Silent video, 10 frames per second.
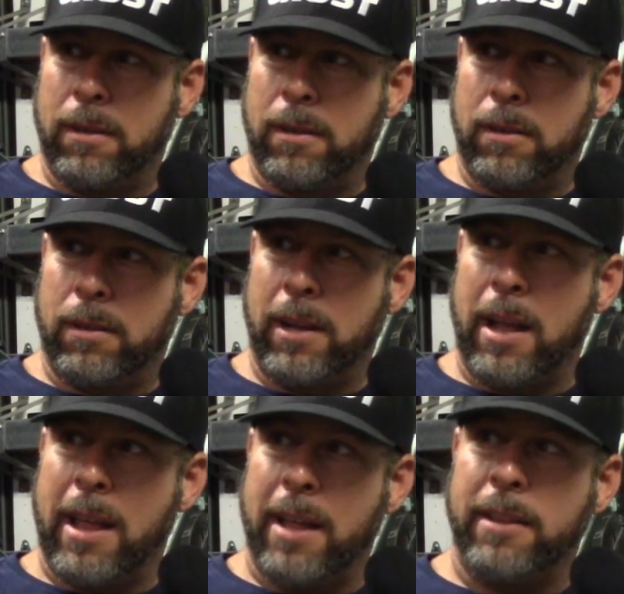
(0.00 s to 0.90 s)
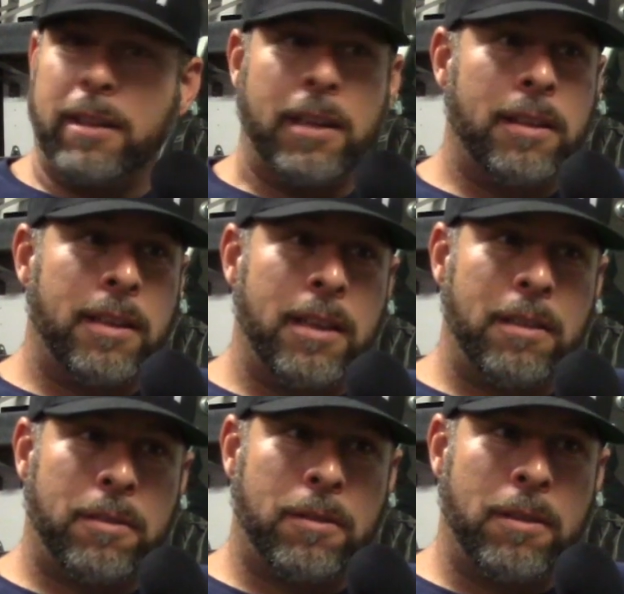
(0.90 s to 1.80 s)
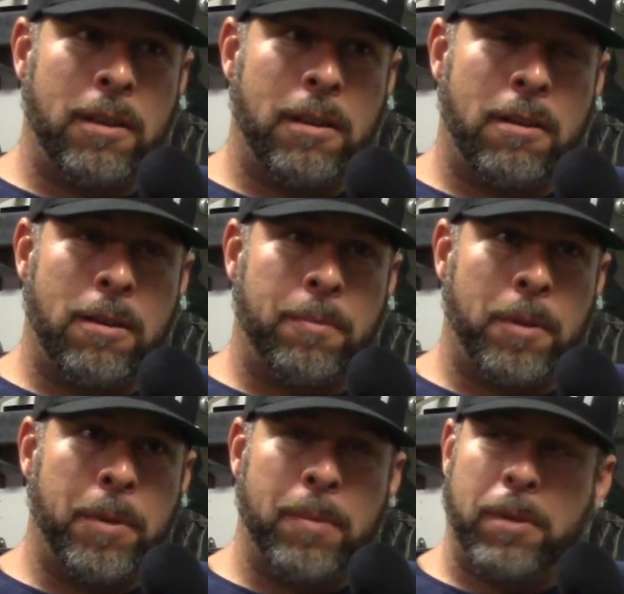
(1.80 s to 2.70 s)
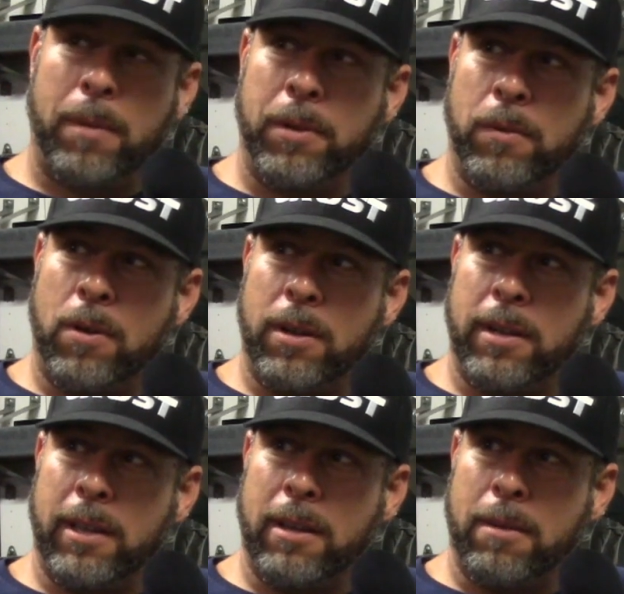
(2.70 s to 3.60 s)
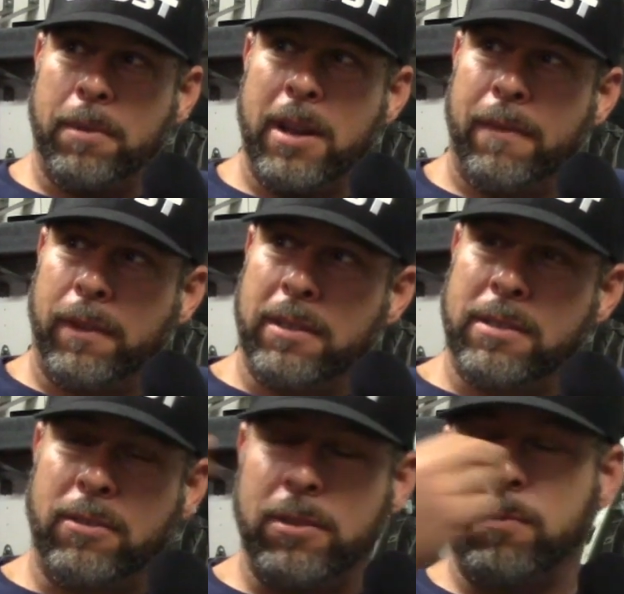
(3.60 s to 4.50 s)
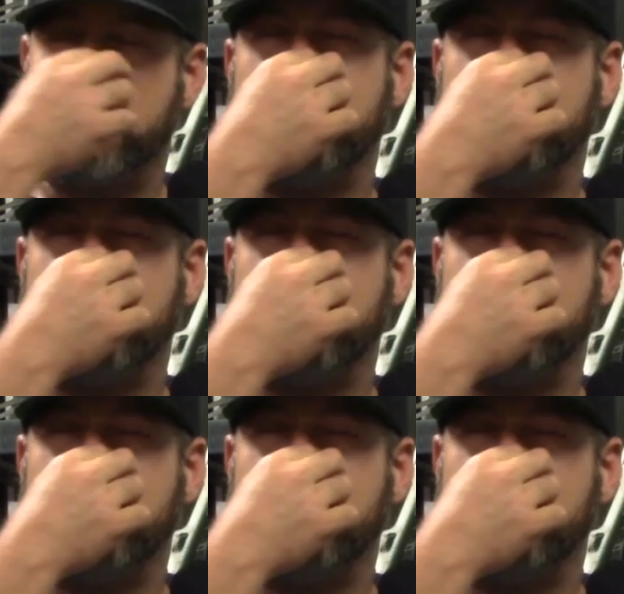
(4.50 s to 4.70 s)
The guy that had the BMW on the Netflix series. What was that